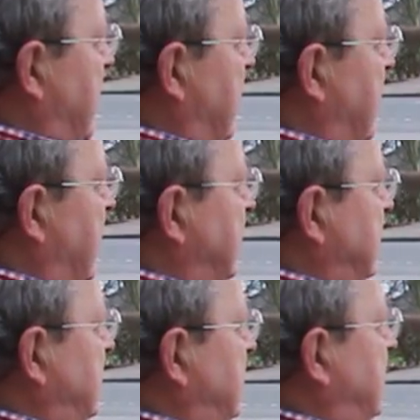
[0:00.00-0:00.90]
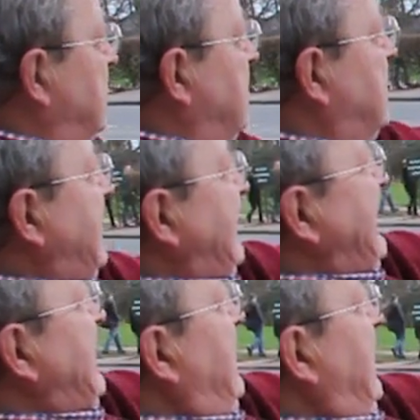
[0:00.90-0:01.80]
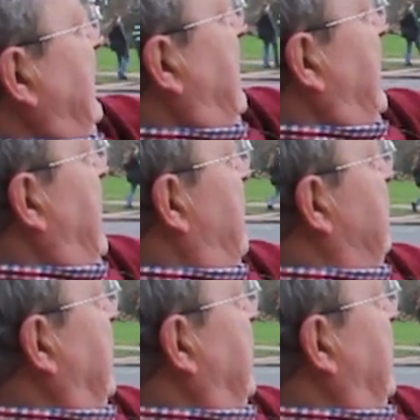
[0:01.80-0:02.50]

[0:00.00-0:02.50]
Now then, I can't hold